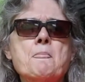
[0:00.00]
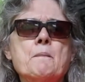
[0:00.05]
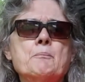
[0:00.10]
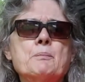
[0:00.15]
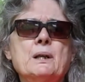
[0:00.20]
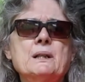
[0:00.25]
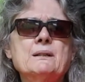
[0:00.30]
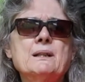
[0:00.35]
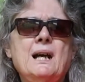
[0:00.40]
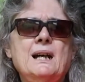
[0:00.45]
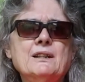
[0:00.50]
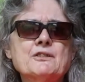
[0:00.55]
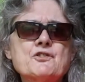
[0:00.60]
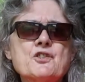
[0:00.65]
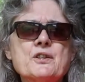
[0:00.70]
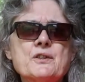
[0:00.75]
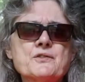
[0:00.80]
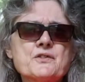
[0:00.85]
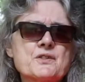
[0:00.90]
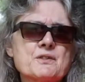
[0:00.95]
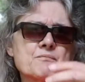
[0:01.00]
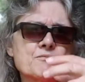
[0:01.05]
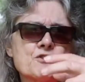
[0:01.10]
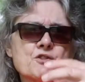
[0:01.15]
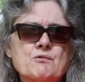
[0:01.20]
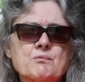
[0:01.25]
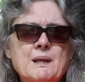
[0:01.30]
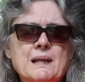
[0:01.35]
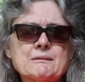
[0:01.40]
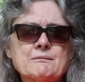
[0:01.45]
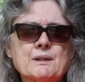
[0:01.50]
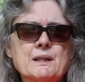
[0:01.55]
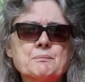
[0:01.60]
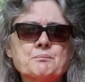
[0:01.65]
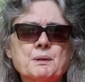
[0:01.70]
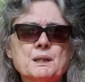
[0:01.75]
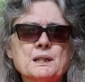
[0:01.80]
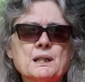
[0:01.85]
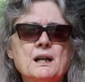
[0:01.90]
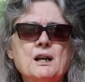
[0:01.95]
but not just directly
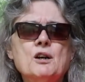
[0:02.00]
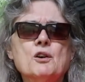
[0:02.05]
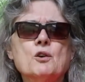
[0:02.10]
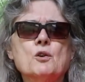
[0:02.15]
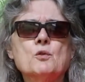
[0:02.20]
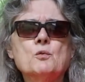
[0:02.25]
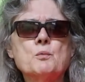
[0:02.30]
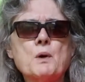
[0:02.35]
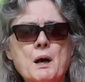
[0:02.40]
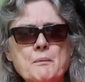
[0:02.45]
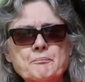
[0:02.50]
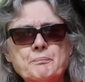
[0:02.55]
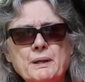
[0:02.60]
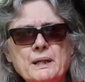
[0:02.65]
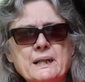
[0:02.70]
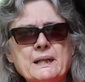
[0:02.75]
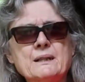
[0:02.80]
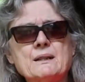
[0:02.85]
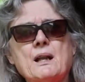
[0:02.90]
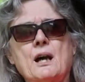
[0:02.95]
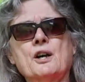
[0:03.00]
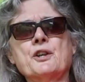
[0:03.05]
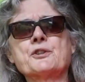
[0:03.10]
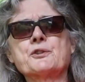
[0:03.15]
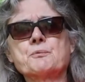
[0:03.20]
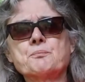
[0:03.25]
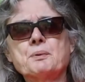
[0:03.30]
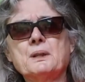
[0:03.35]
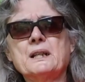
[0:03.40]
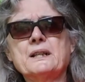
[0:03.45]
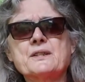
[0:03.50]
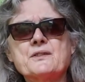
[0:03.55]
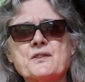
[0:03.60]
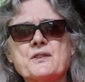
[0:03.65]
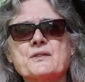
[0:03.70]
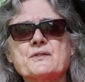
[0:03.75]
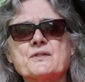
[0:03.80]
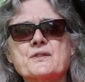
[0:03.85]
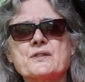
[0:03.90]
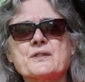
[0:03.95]
below, but in other
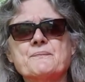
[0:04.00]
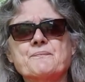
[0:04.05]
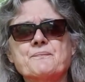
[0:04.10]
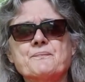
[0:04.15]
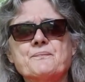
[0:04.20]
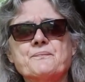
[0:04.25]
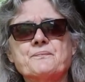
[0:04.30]
places.